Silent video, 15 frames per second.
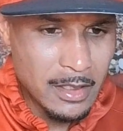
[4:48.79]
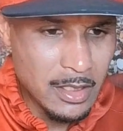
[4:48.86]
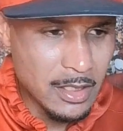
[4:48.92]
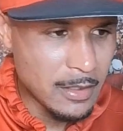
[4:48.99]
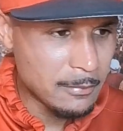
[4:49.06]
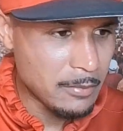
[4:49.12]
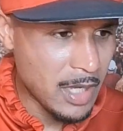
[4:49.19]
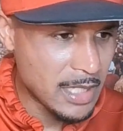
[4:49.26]

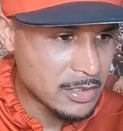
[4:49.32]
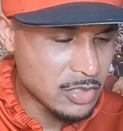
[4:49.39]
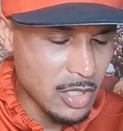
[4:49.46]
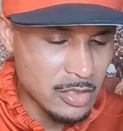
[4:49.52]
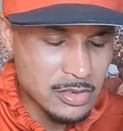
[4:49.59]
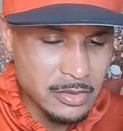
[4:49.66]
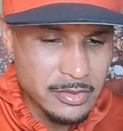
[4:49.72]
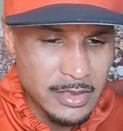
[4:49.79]
Um, I
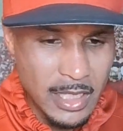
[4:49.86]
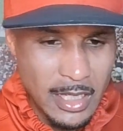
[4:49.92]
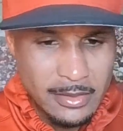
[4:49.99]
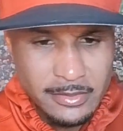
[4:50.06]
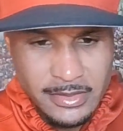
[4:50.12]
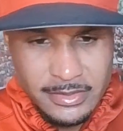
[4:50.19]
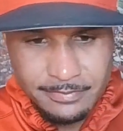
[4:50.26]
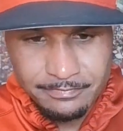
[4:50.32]
talked to
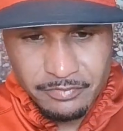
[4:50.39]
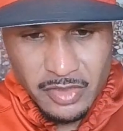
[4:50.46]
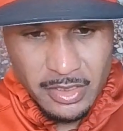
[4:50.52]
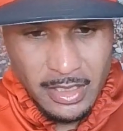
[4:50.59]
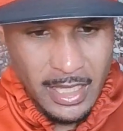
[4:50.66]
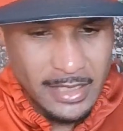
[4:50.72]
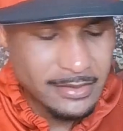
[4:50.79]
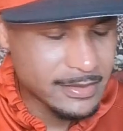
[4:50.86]
I,
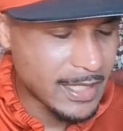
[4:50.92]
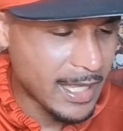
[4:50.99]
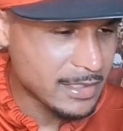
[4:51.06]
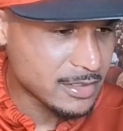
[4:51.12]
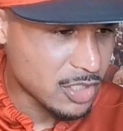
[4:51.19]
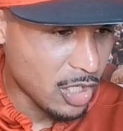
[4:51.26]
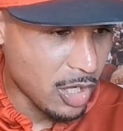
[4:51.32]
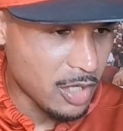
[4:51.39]
I
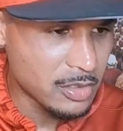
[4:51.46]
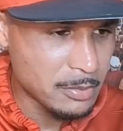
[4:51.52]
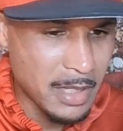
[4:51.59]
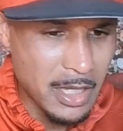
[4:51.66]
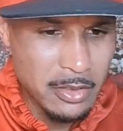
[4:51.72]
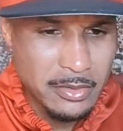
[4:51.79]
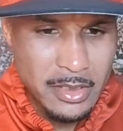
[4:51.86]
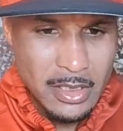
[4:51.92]
not called
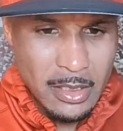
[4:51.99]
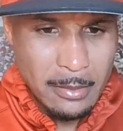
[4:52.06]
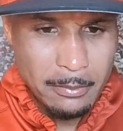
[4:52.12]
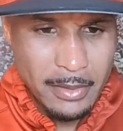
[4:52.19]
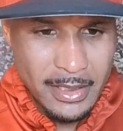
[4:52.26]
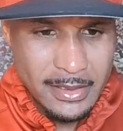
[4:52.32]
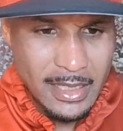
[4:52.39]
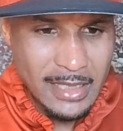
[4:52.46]
him out,
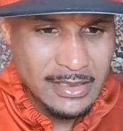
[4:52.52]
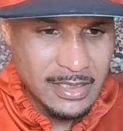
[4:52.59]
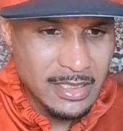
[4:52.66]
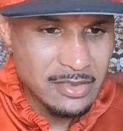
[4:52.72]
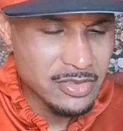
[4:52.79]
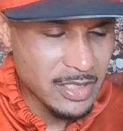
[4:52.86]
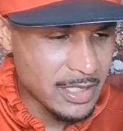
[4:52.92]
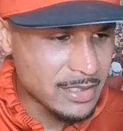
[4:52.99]
but I
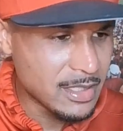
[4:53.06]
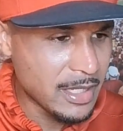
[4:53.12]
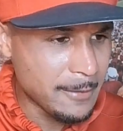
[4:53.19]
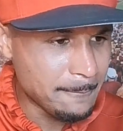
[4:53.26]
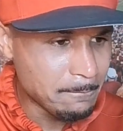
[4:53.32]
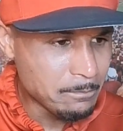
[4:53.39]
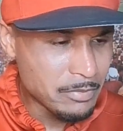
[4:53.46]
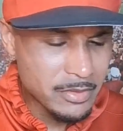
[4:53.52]
did say
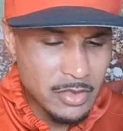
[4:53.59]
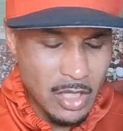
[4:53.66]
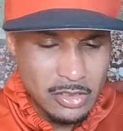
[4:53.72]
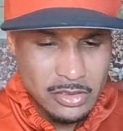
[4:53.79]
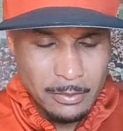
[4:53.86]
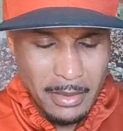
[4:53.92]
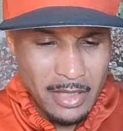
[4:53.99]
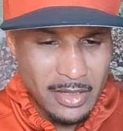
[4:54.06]
that
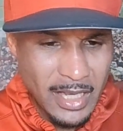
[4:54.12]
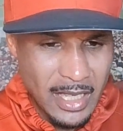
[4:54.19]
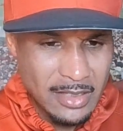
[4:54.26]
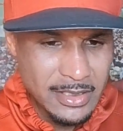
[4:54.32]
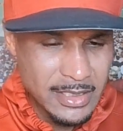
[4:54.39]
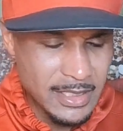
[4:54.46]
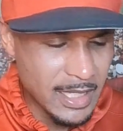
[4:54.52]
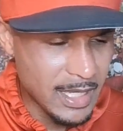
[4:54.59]
talked about
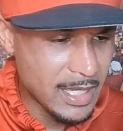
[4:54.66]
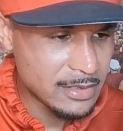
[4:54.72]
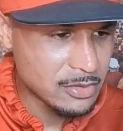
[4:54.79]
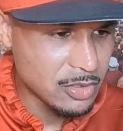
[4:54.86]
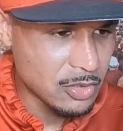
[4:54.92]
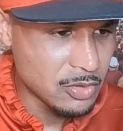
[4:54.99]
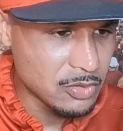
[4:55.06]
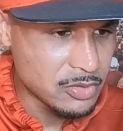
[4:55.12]
how he
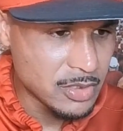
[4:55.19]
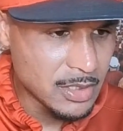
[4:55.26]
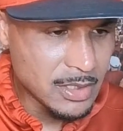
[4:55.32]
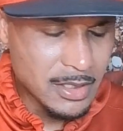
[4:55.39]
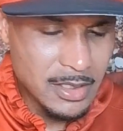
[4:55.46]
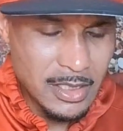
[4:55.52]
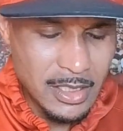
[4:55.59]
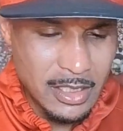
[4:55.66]
had those
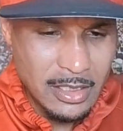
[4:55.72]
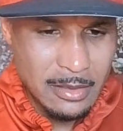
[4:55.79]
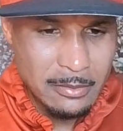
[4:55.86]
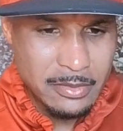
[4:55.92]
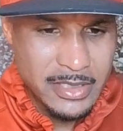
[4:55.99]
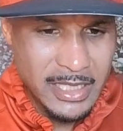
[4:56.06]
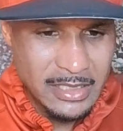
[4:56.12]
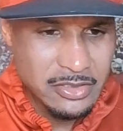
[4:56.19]

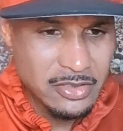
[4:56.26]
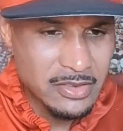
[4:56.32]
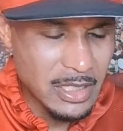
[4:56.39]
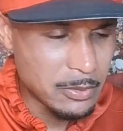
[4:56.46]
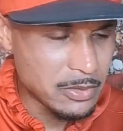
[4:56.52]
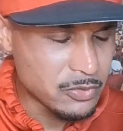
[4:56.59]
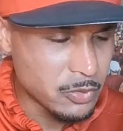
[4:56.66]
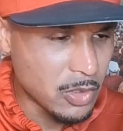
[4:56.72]
um, catches
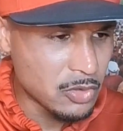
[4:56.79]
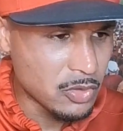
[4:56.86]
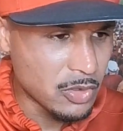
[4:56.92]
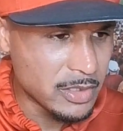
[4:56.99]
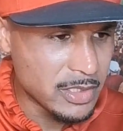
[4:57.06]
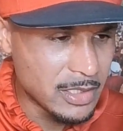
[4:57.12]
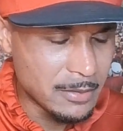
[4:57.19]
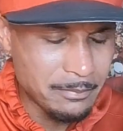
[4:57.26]
that were thrown
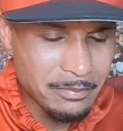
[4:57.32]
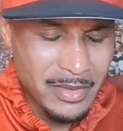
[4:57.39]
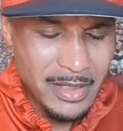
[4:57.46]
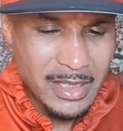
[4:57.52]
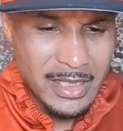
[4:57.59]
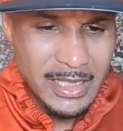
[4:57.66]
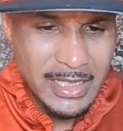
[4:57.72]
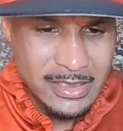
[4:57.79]
on him.
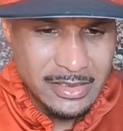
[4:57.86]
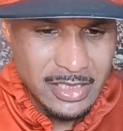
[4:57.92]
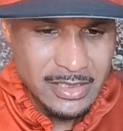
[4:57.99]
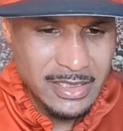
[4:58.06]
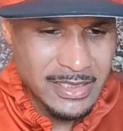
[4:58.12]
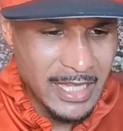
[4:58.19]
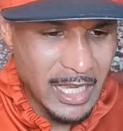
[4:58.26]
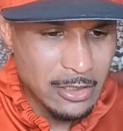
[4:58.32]
He
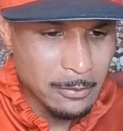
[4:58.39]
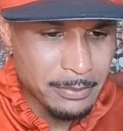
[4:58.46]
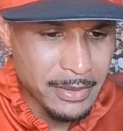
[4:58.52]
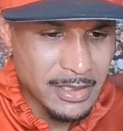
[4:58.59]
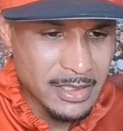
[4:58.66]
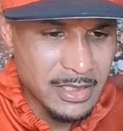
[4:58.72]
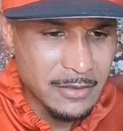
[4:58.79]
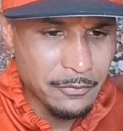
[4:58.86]
took
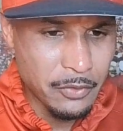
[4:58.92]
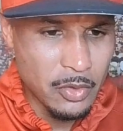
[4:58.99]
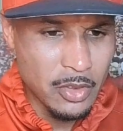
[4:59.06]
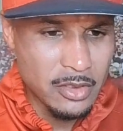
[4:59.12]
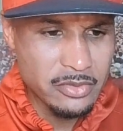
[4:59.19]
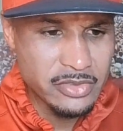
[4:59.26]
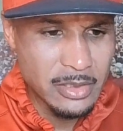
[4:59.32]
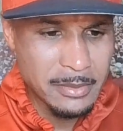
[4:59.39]
accountability
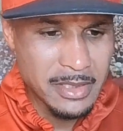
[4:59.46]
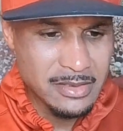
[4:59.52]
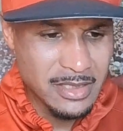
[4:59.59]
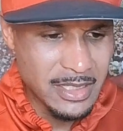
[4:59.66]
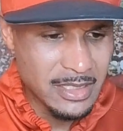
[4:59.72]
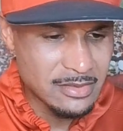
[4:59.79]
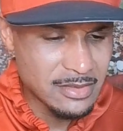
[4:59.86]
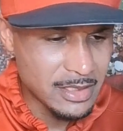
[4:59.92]
for some of the
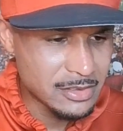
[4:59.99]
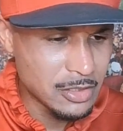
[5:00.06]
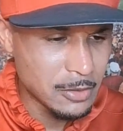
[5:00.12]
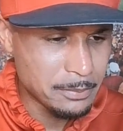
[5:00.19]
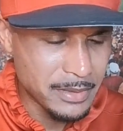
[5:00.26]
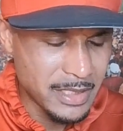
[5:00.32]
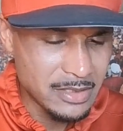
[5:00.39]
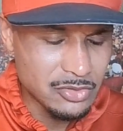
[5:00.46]
things that
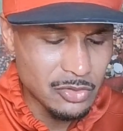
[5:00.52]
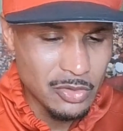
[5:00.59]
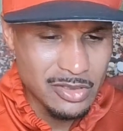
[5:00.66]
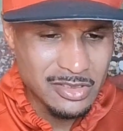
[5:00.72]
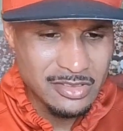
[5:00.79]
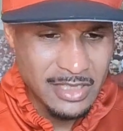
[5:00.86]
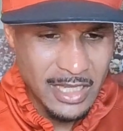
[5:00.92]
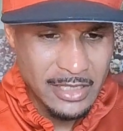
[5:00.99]
took place
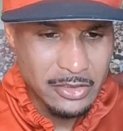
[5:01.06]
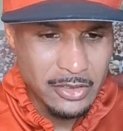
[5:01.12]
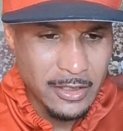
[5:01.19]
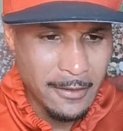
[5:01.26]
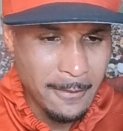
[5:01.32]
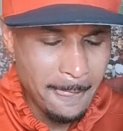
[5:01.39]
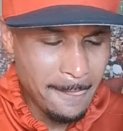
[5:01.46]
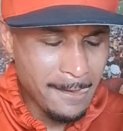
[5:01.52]
on
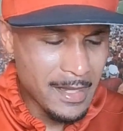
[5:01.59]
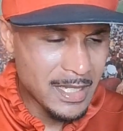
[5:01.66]
Saturday.